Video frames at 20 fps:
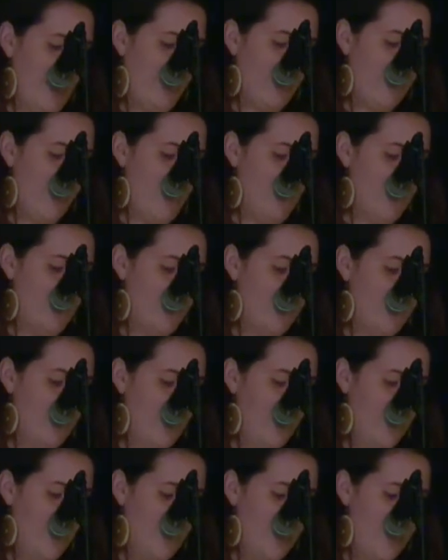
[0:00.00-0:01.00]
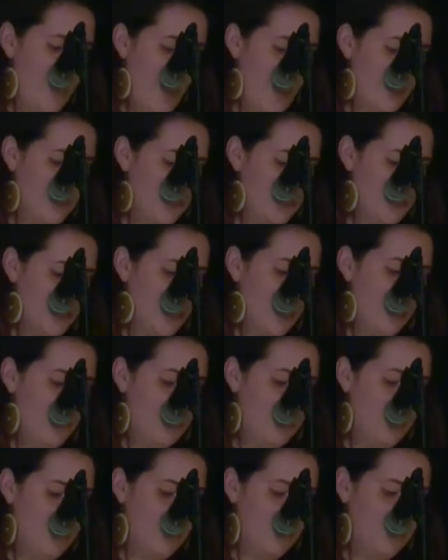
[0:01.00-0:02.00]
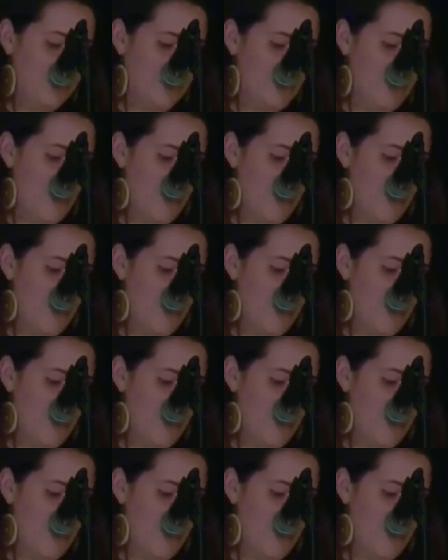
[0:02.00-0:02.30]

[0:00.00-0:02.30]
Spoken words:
like them. I knew she loved him from the